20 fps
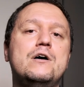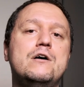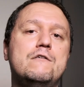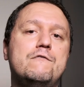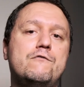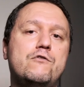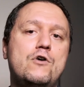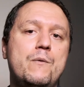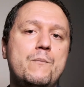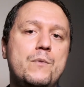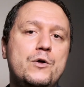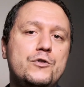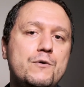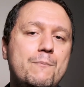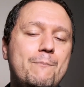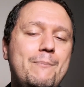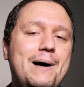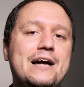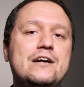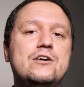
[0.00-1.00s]
from the
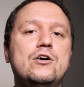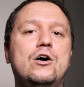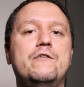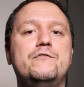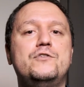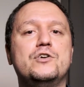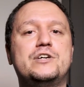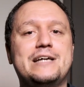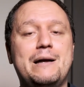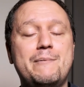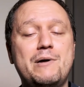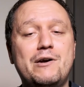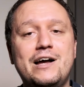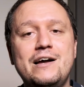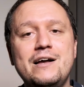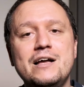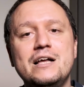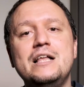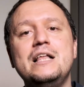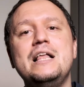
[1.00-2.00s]
back of the camera